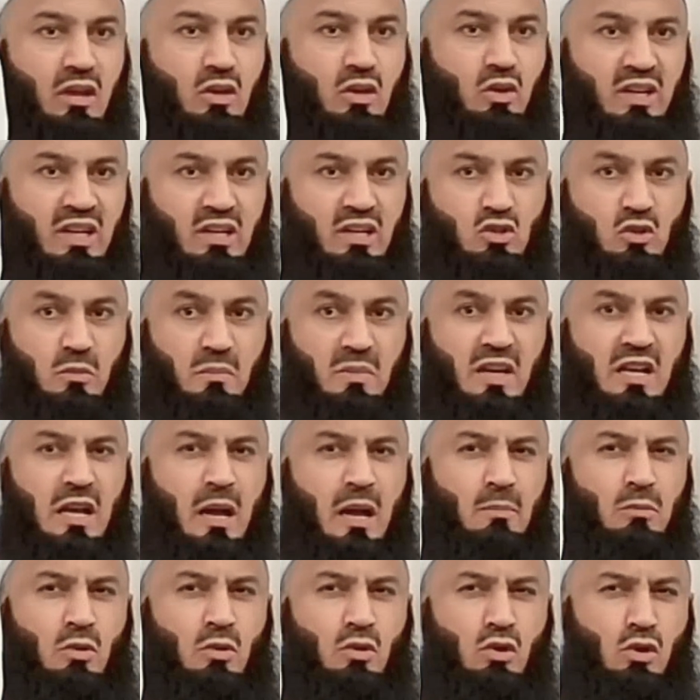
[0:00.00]
You need to
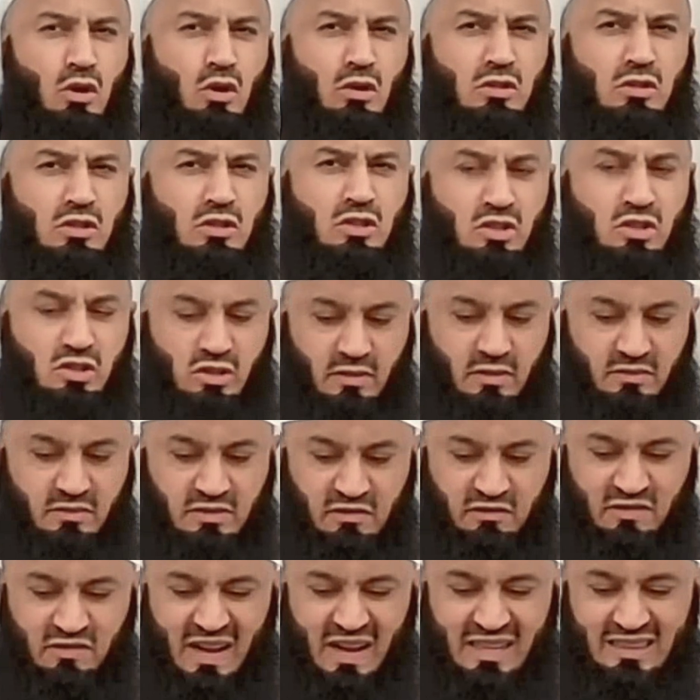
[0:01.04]
become conscious
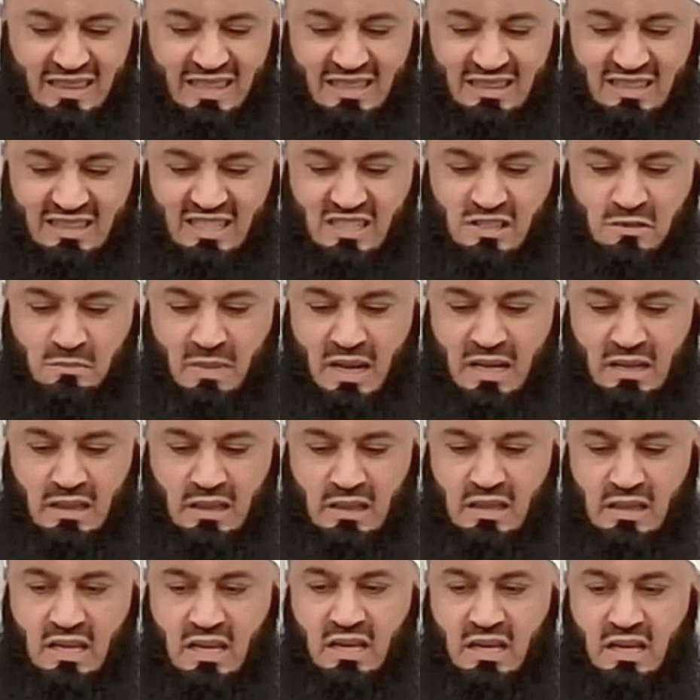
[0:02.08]
of the fact that this
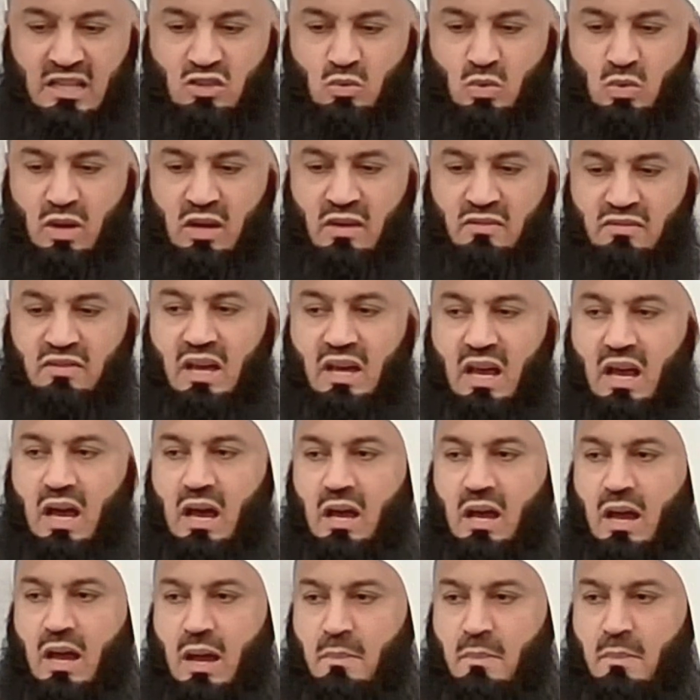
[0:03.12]
month is one of the
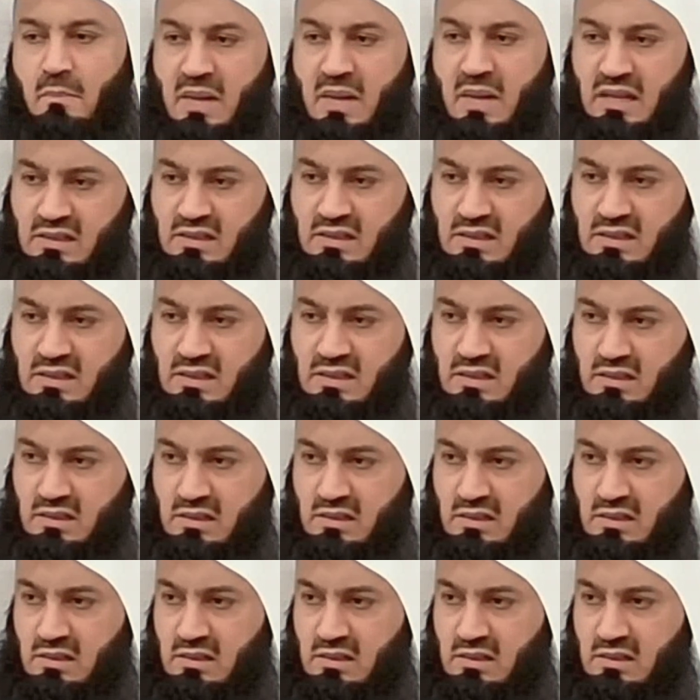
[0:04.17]
haram months.